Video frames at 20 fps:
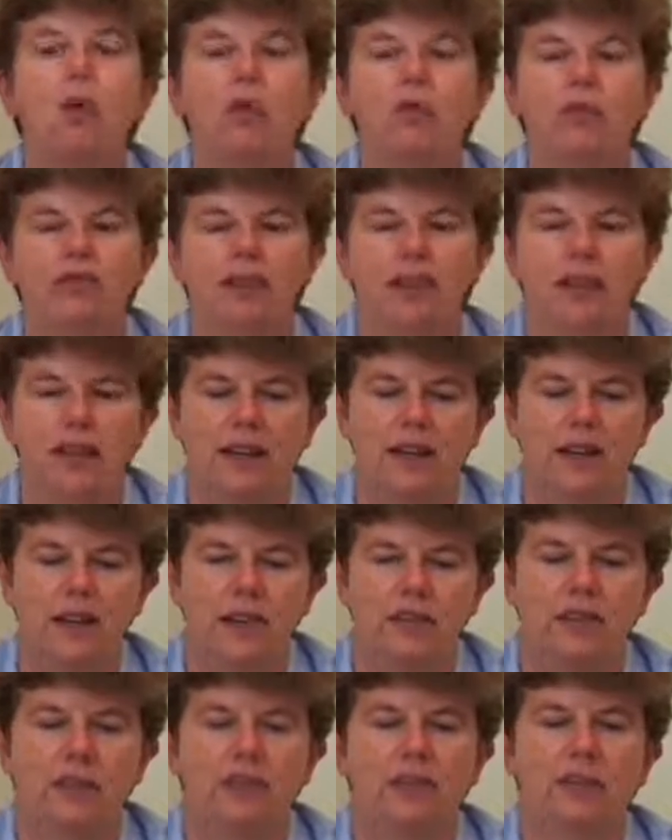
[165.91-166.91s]
awfully
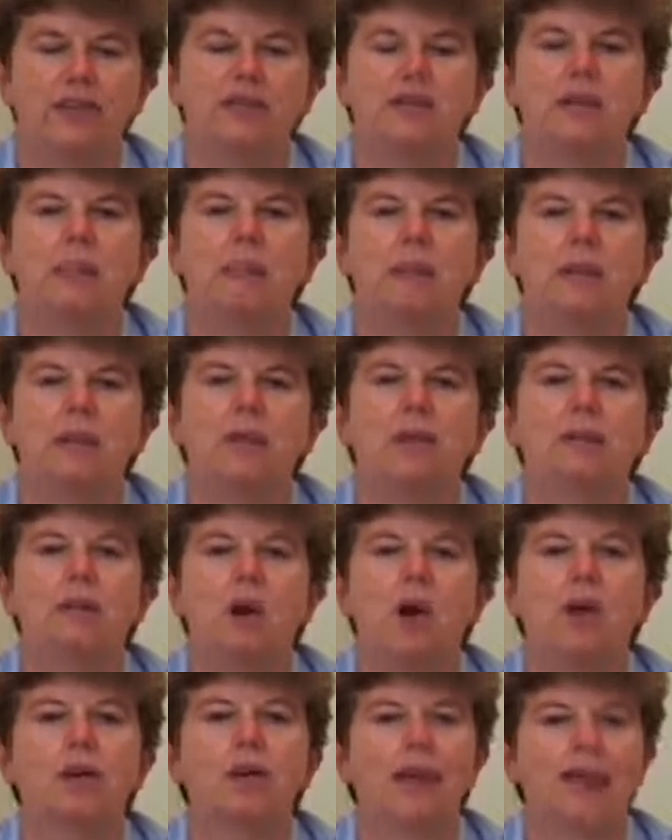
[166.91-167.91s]
dangerous if you meet
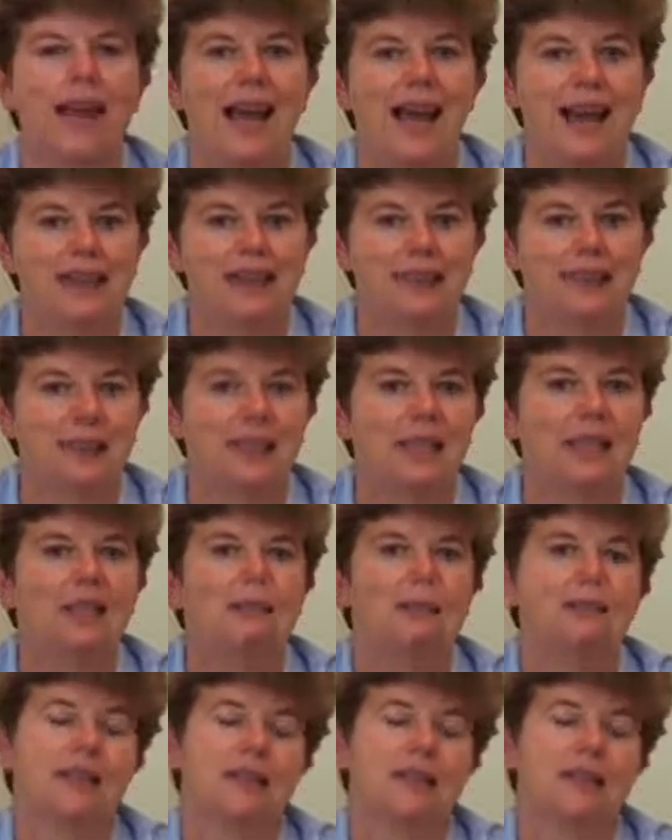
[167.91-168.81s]
them on land